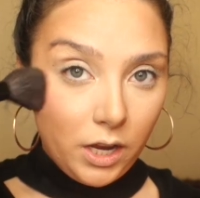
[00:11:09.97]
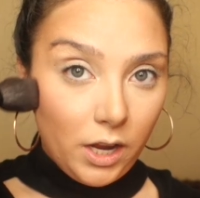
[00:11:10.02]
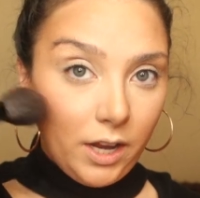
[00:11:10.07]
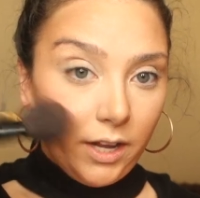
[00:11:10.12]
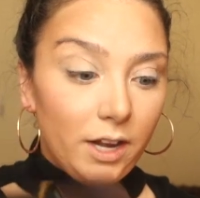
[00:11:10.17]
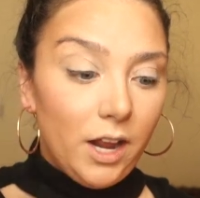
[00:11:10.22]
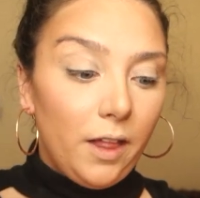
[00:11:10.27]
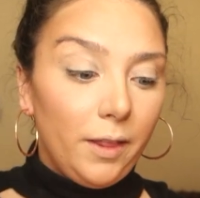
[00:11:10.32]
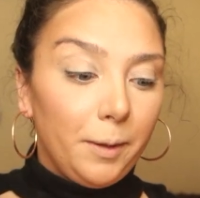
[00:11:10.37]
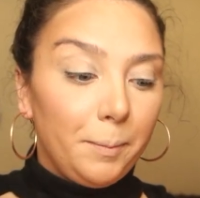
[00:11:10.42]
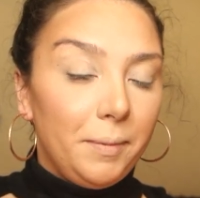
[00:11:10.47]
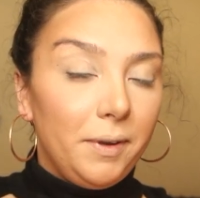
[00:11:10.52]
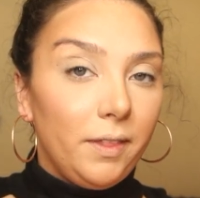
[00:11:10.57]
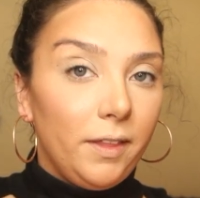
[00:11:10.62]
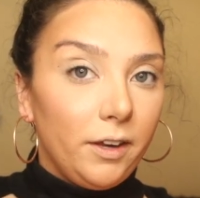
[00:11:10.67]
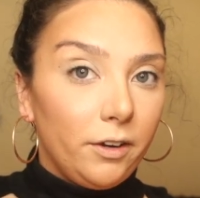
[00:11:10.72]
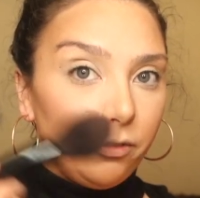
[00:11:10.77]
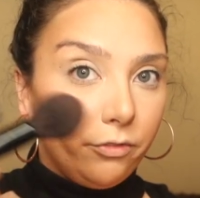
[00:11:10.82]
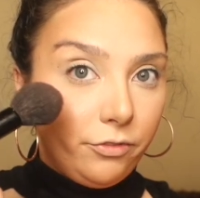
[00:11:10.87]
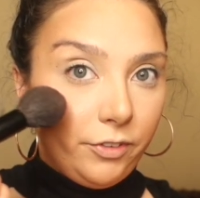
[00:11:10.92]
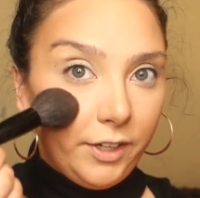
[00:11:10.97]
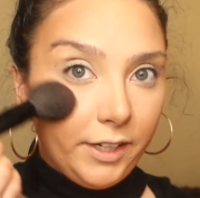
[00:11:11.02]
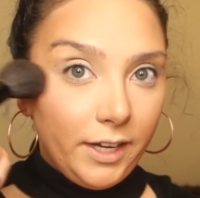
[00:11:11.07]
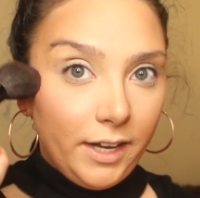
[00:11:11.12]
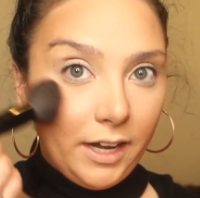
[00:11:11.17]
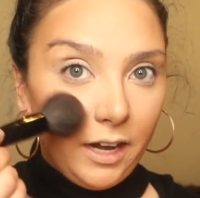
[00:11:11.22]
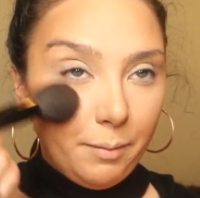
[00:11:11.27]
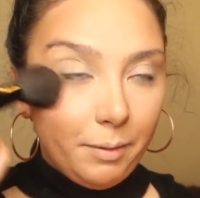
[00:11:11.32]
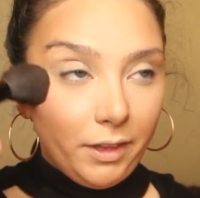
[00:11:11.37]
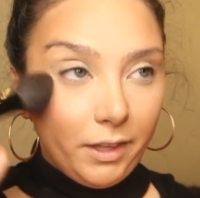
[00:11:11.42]
and not like be like
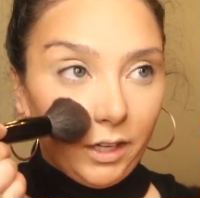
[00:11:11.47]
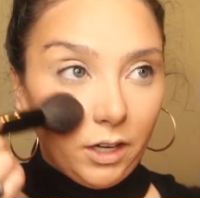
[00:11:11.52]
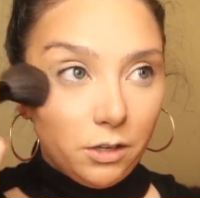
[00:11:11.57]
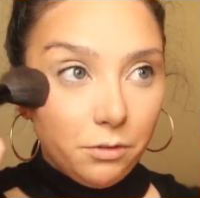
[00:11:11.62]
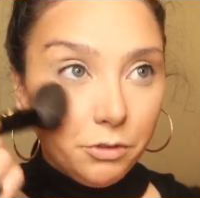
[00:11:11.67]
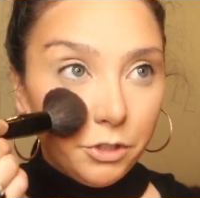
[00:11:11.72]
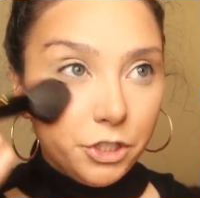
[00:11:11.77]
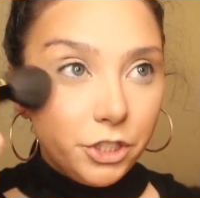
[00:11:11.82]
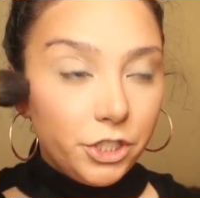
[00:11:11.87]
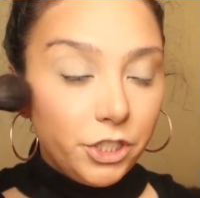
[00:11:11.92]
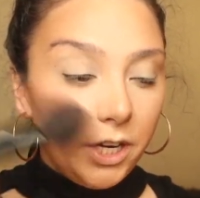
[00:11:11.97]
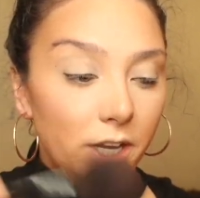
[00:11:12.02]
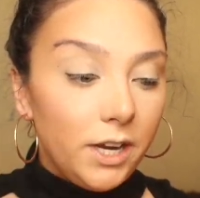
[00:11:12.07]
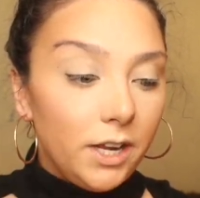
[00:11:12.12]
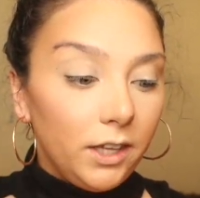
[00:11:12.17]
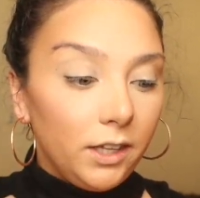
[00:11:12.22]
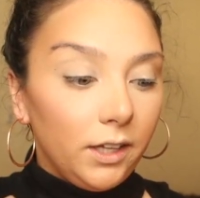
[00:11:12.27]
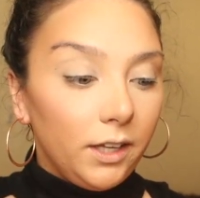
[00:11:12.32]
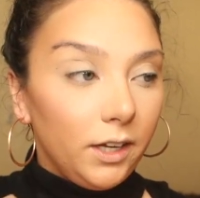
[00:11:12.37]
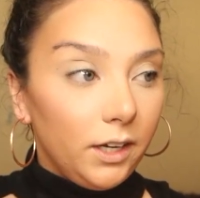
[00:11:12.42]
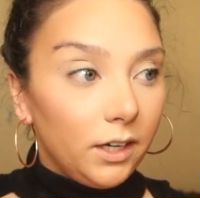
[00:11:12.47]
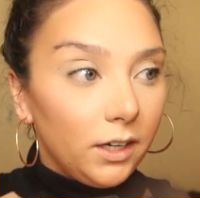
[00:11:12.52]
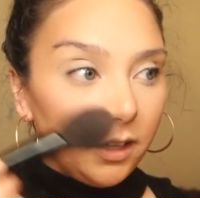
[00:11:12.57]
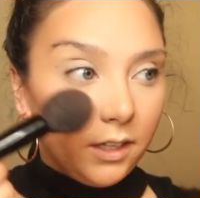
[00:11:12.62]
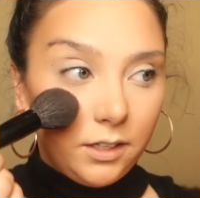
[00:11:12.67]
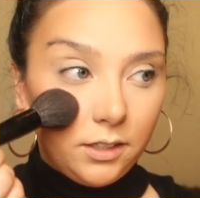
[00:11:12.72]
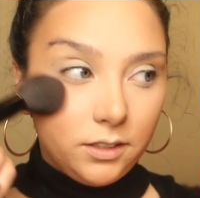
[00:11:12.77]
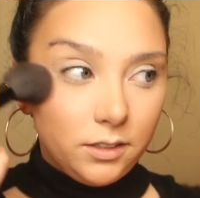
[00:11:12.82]
freaking out, be like, oh shit, like